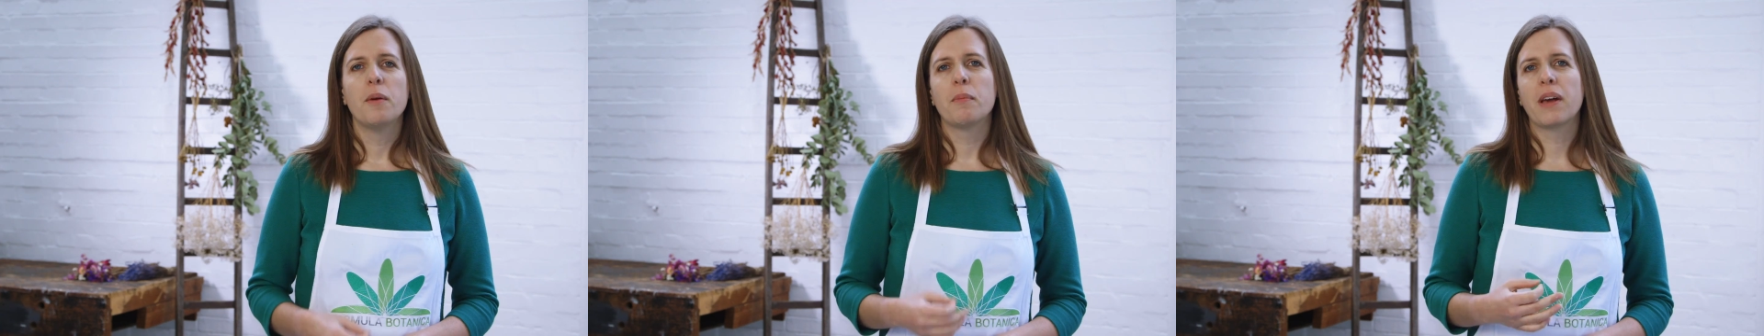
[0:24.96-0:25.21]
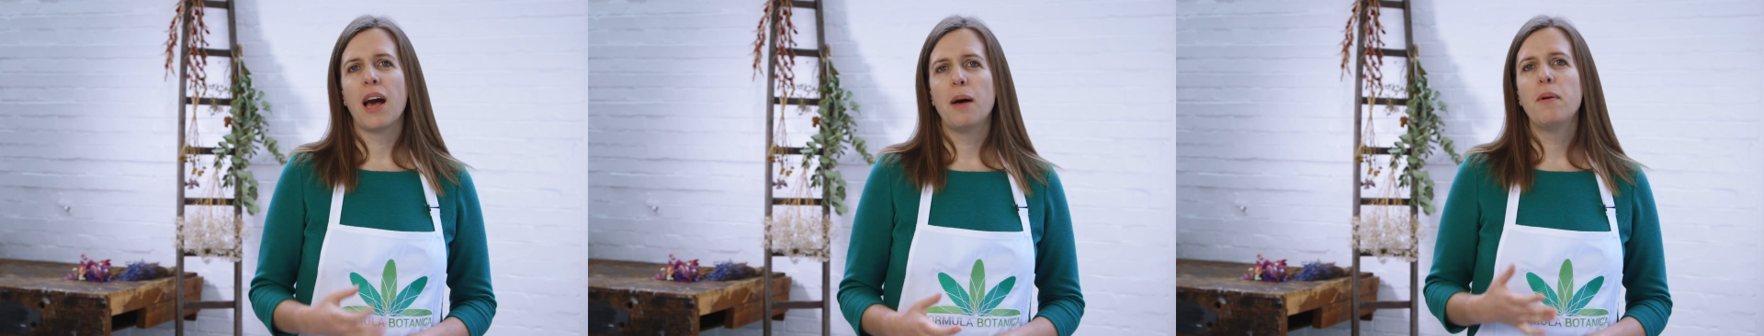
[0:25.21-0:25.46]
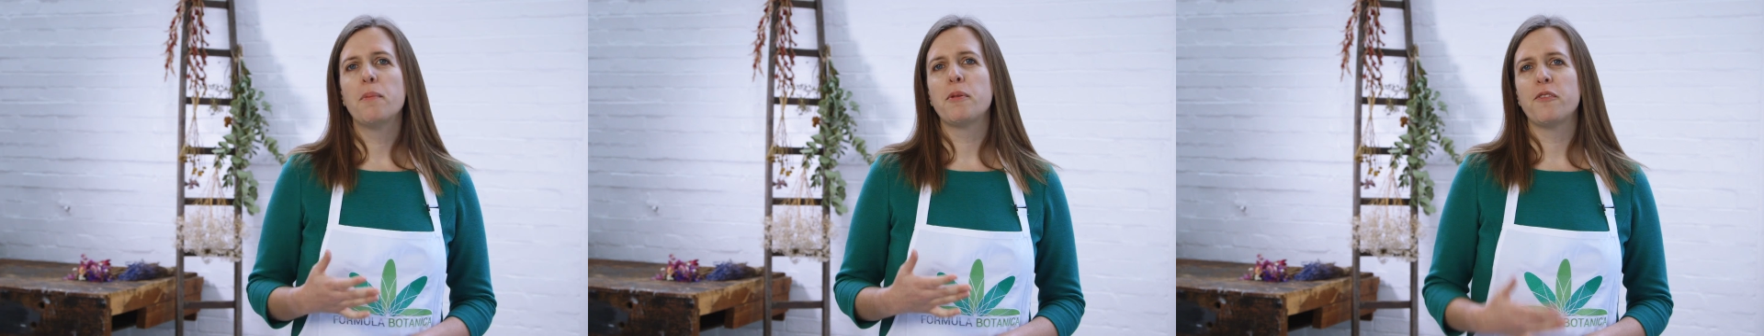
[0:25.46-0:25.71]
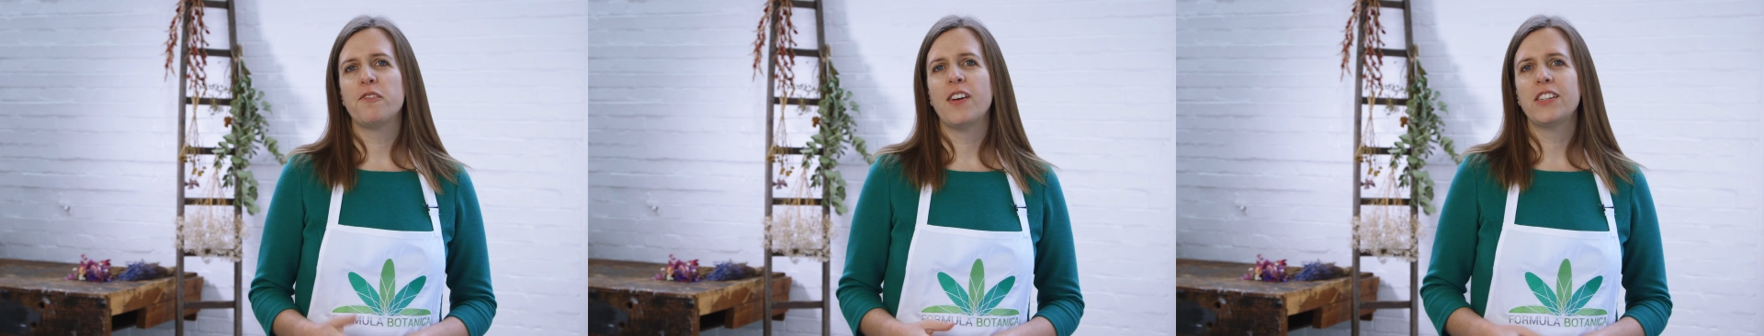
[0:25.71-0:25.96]
Become a
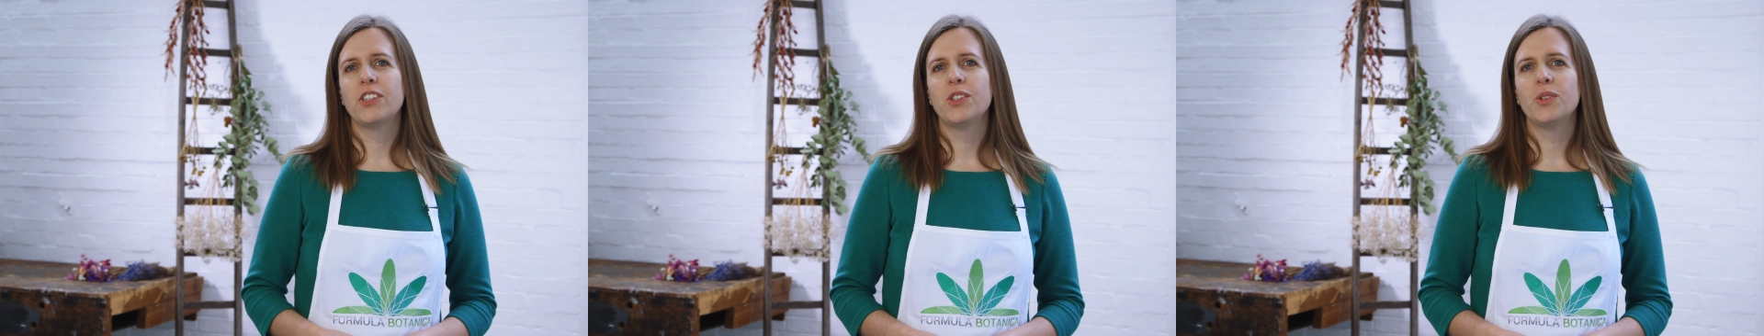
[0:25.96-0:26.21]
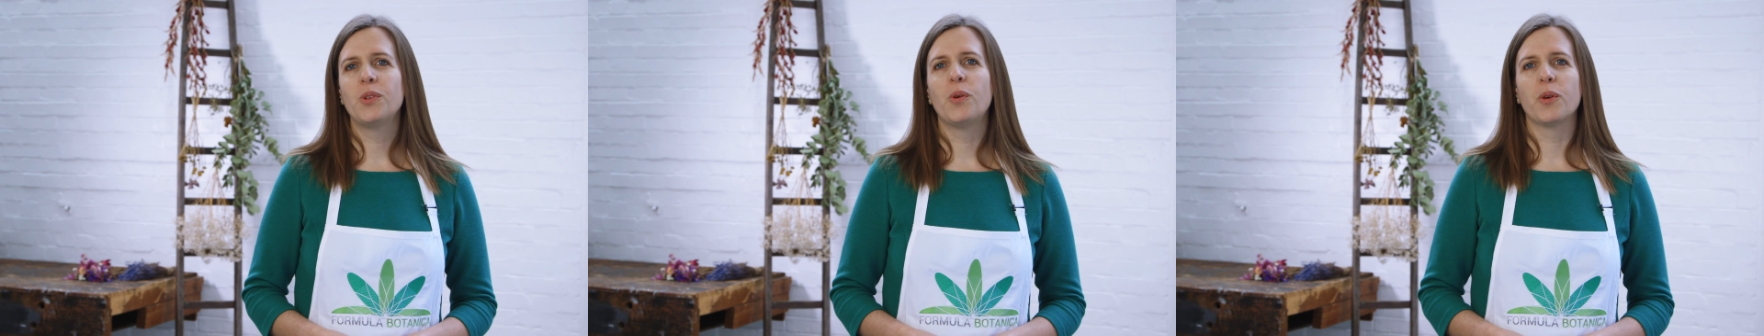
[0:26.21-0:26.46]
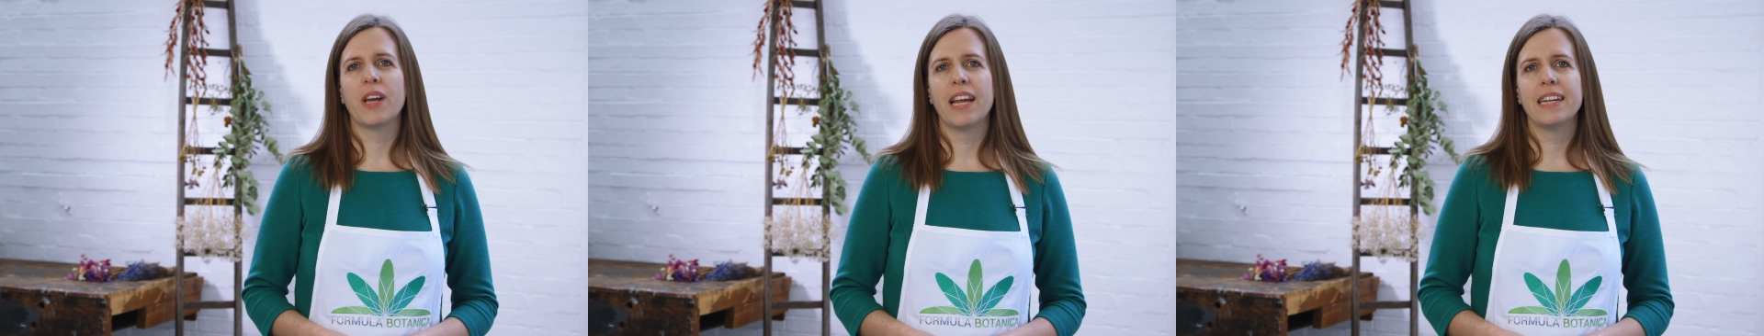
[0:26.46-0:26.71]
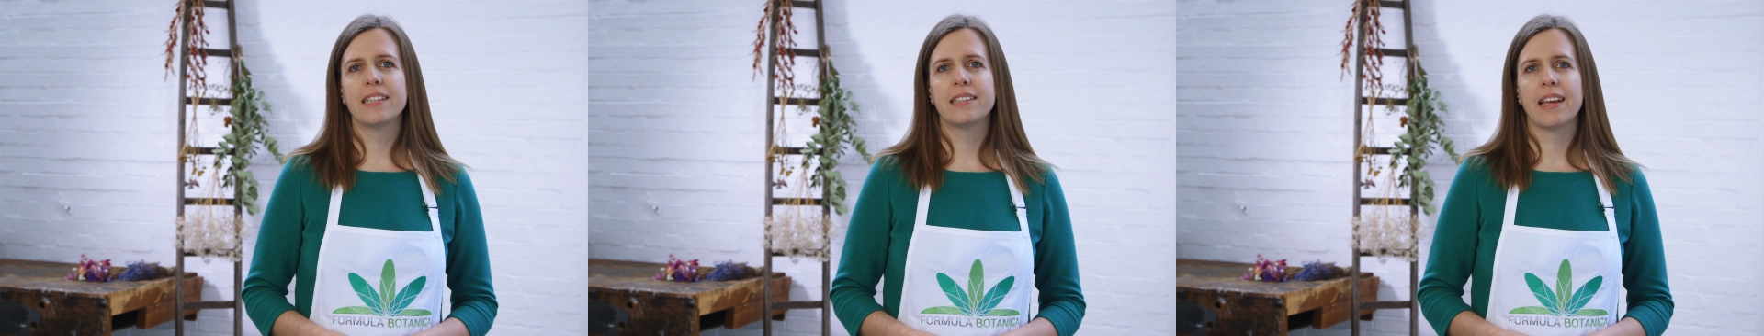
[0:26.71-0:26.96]
professional
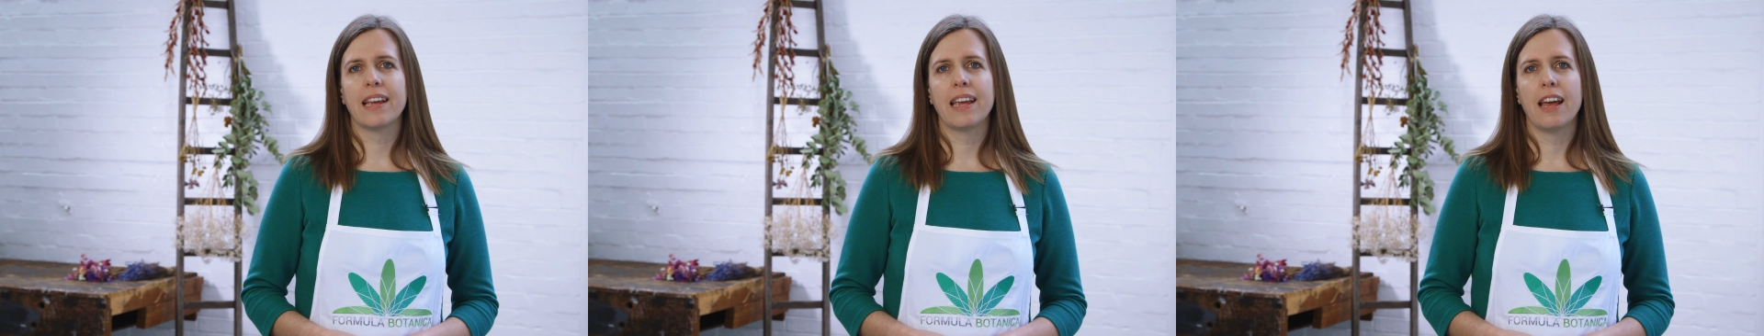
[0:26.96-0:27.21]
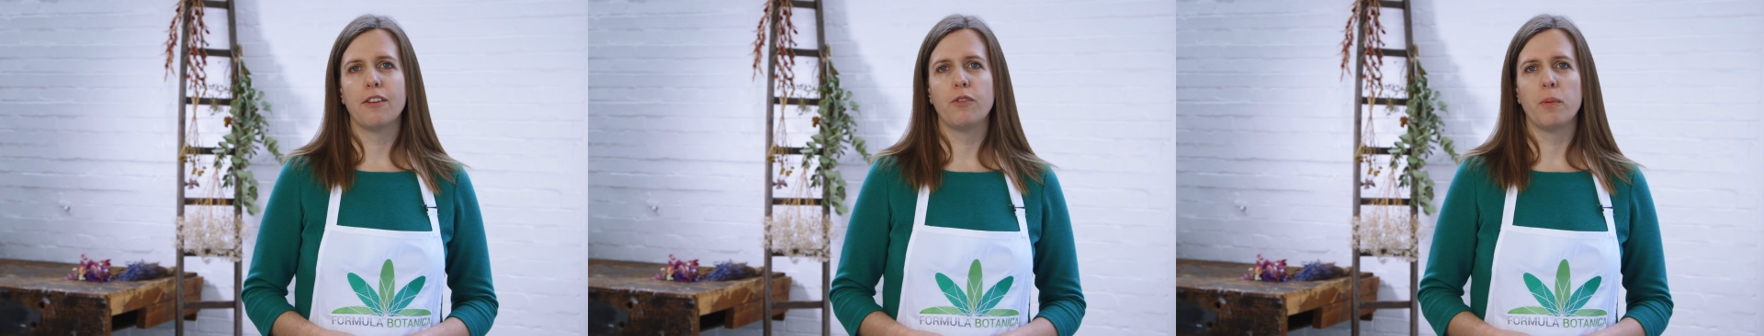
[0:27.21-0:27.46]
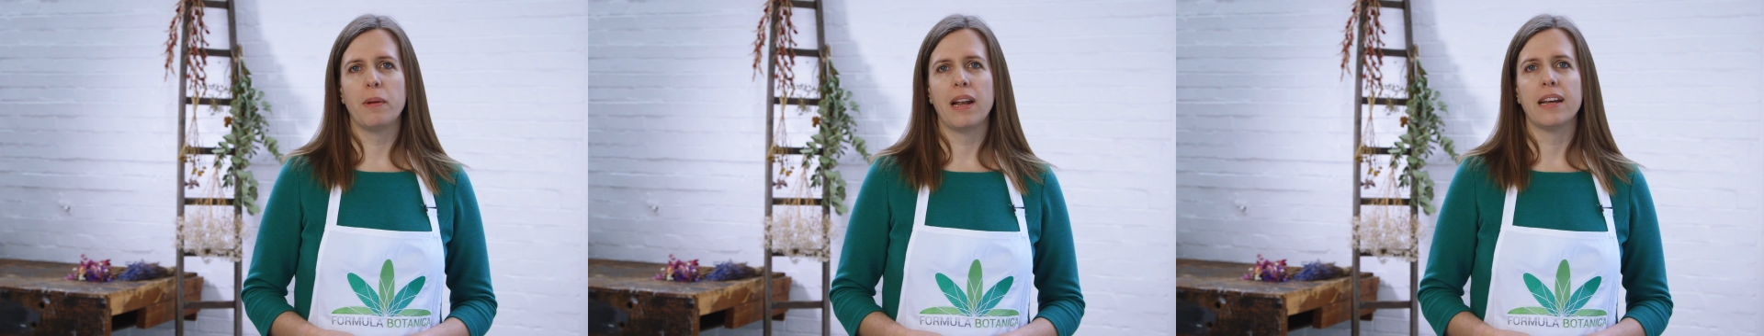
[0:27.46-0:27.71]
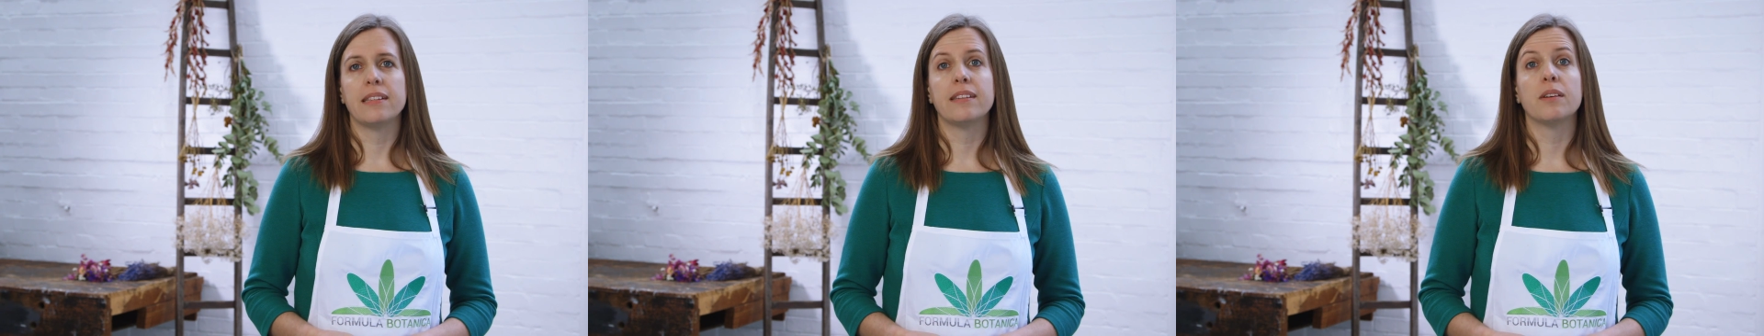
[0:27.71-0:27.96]
organic skincare
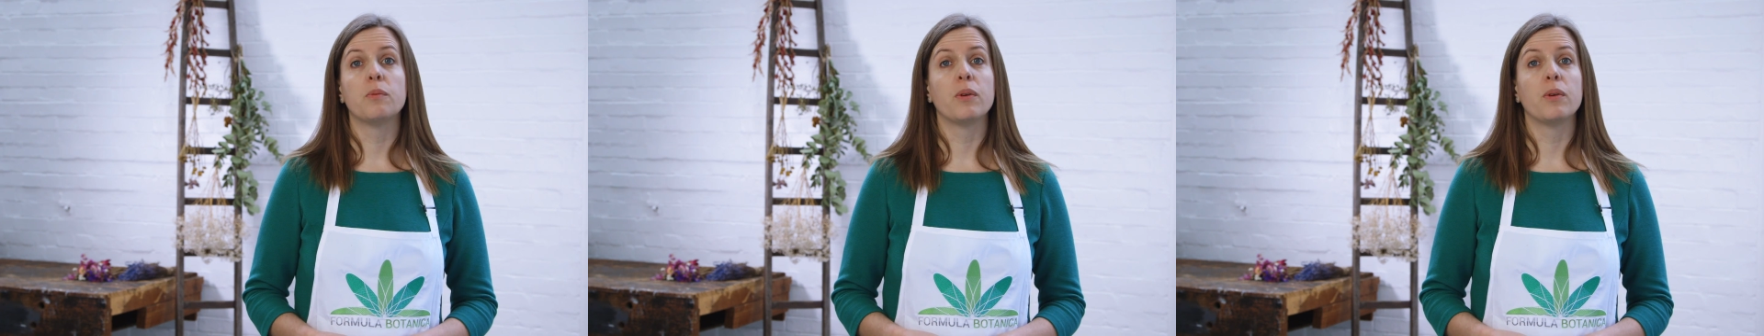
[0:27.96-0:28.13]
formulator